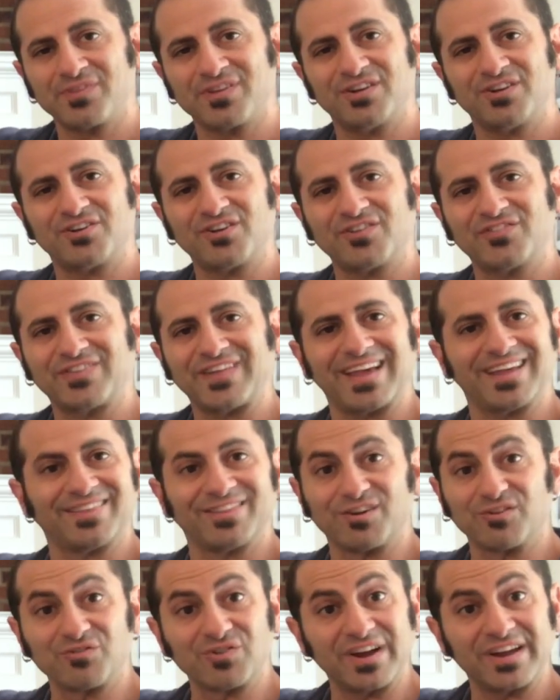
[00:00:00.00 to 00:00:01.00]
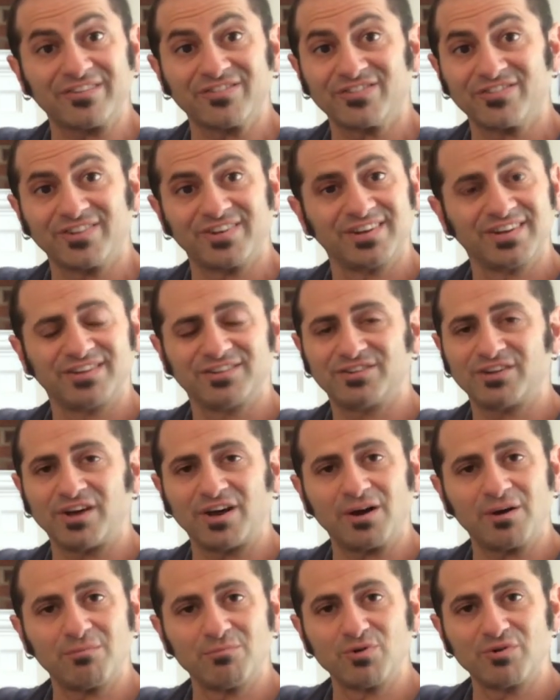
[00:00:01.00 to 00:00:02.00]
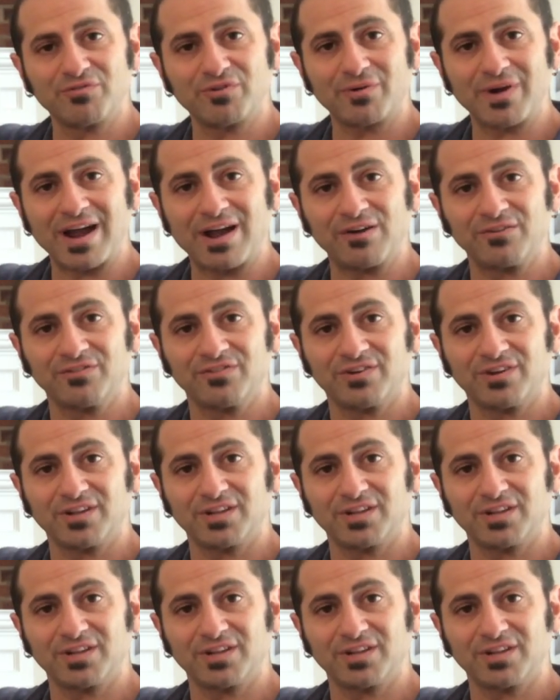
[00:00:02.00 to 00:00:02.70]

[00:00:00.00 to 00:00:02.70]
You're just getting the wrist to move around